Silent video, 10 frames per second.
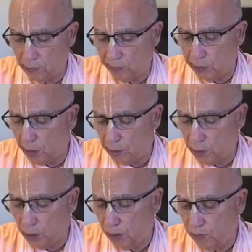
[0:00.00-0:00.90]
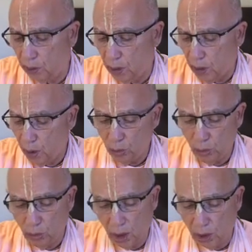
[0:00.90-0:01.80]
of Sadashiva
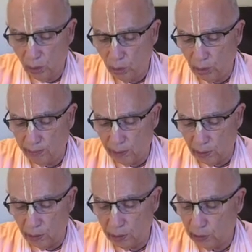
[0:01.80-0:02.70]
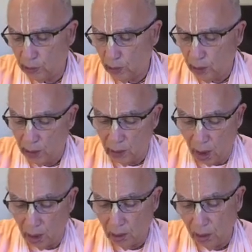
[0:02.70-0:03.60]
and who appears in
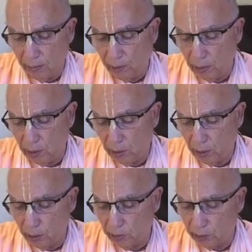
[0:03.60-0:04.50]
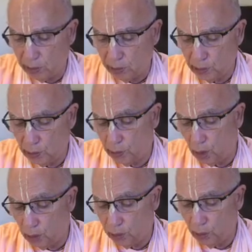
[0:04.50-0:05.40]
unlimited universes, is
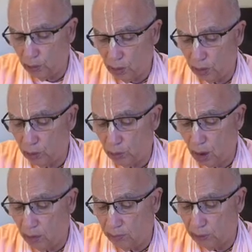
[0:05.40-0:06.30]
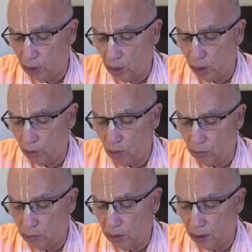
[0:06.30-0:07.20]
also a guna avatar,
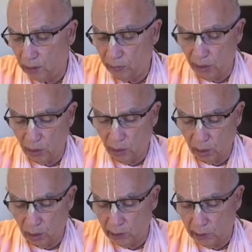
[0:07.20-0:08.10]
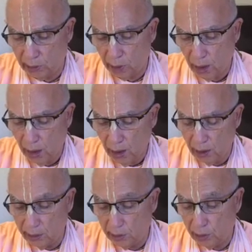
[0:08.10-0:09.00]
qualitative incarnation, and
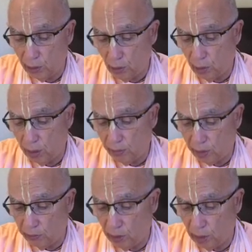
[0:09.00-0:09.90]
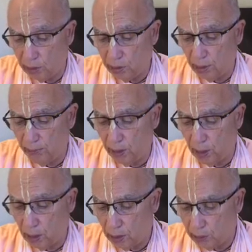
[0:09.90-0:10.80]
is the ornament of all the
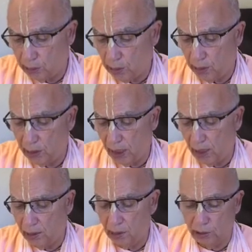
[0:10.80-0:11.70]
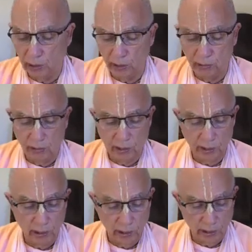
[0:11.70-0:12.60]
demigods in the endless
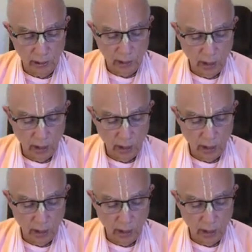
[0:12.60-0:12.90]
universes.